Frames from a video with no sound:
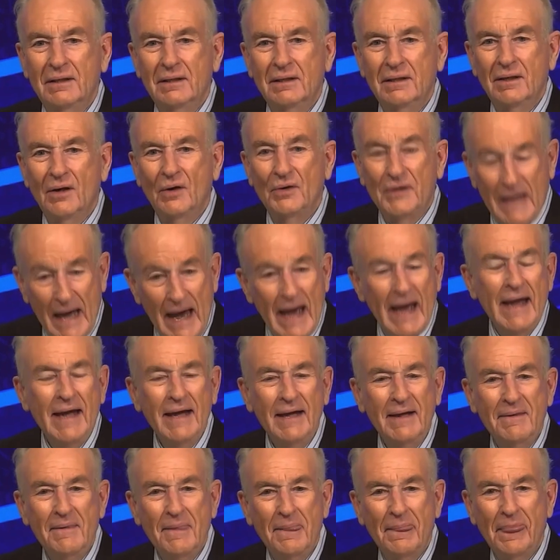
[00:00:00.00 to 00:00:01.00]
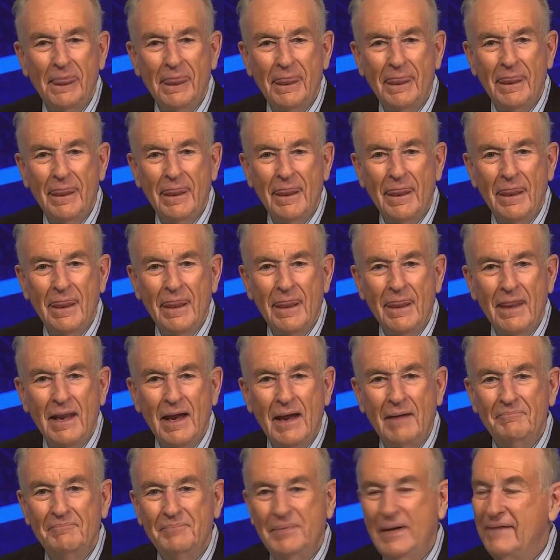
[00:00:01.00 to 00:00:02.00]
Okay?
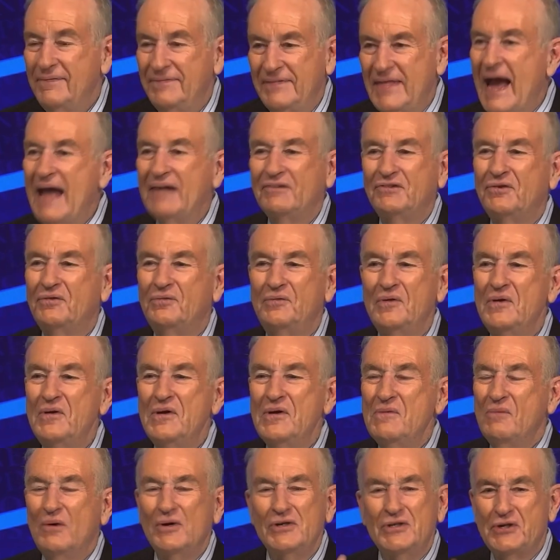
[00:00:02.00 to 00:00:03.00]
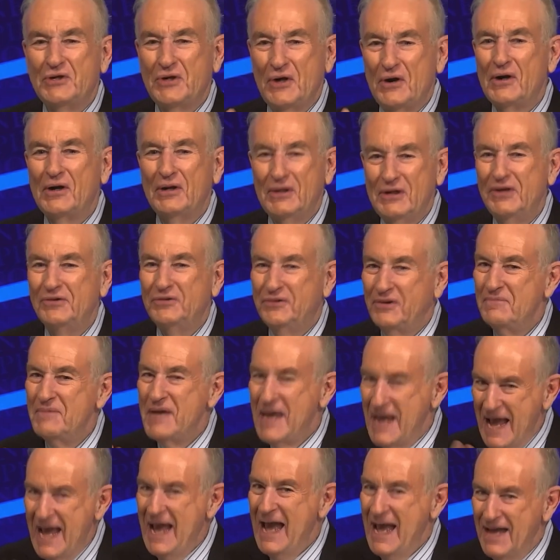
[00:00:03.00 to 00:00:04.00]
And that's what journalism
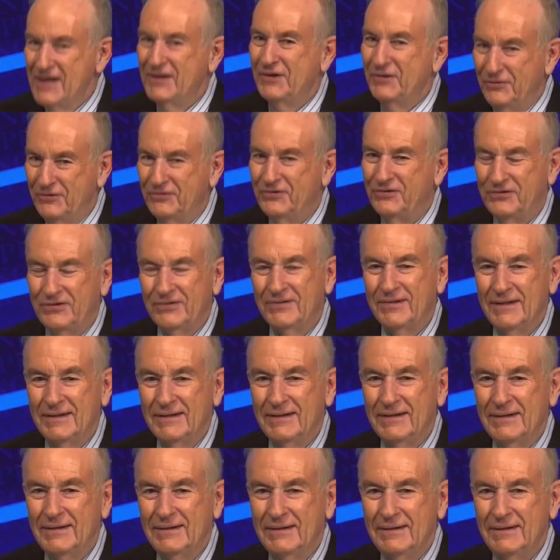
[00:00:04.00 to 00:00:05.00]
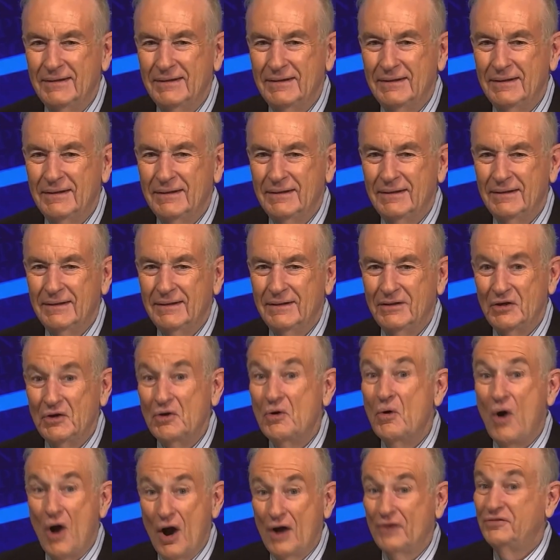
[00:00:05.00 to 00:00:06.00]
is.
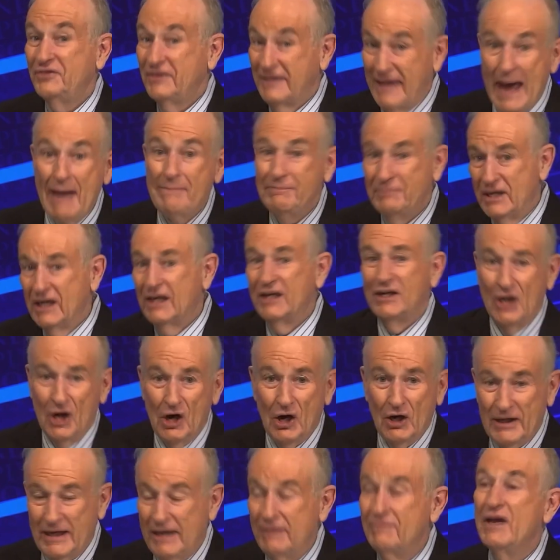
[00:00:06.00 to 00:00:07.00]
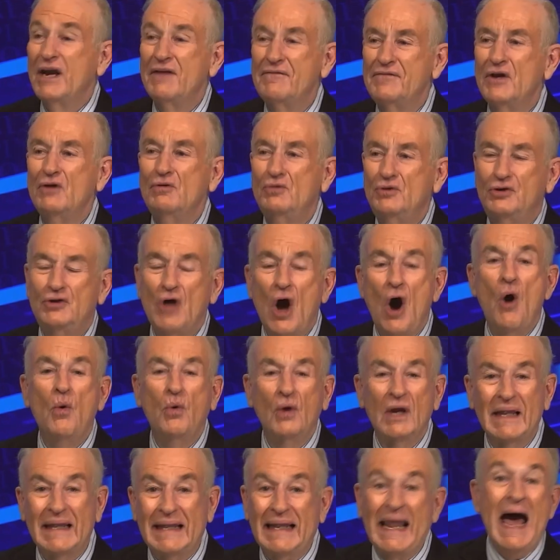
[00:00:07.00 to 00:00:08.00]
You are skeptical, even if you
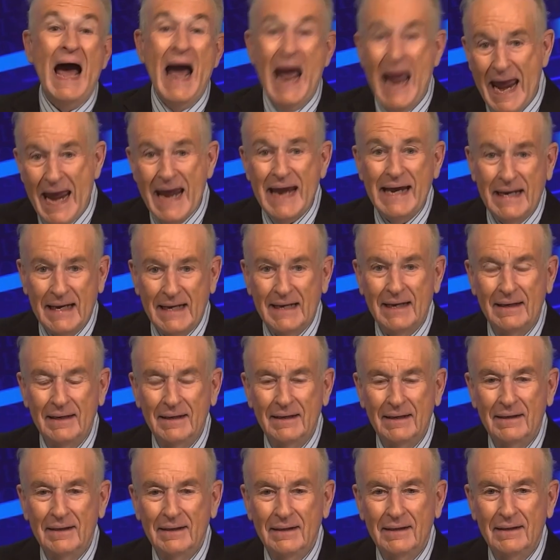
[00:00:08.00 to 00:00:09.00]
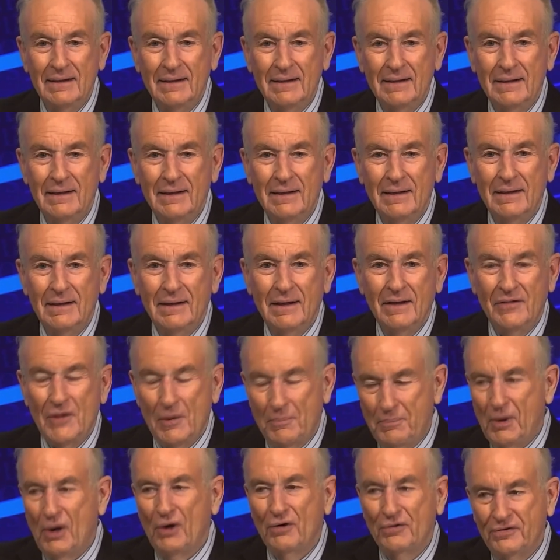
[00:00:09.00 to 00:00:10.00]
don't like the
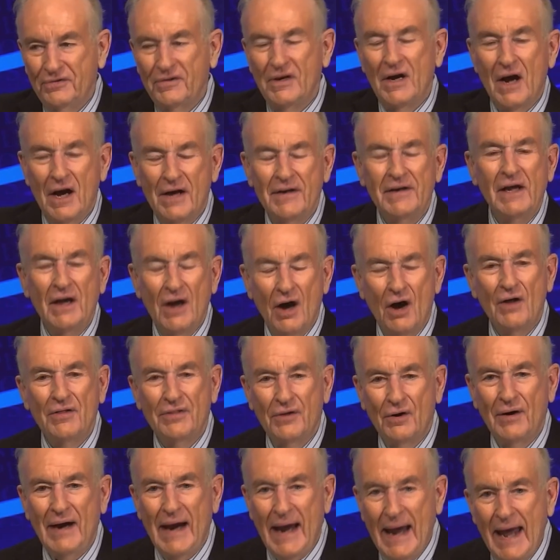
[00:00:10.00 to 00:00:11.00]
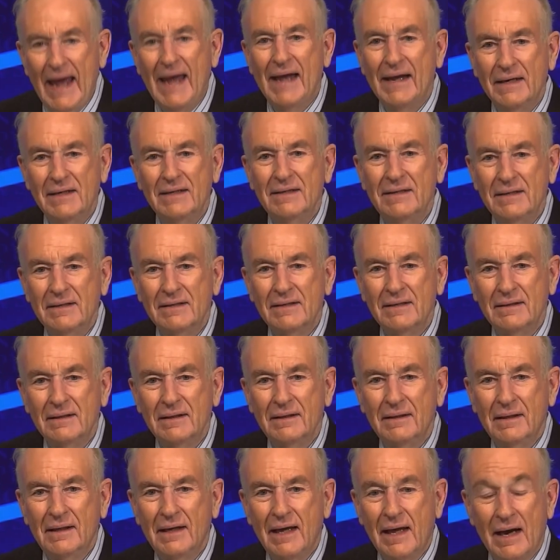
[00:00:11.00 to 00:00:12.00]
person on the other end.
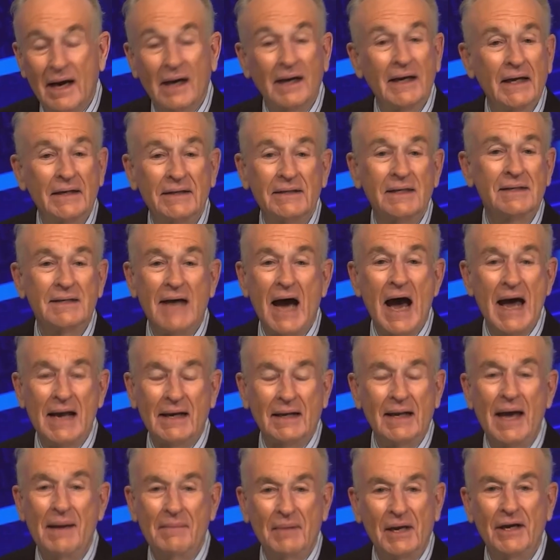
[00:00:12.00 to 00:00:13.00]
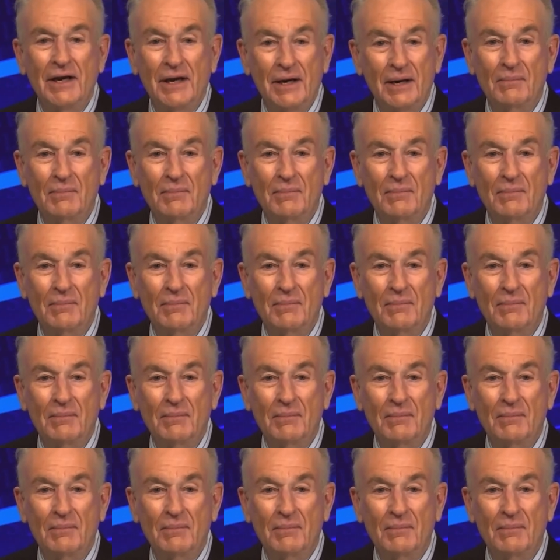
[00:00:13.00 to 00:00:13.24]
And I'll get to Don Lemon in a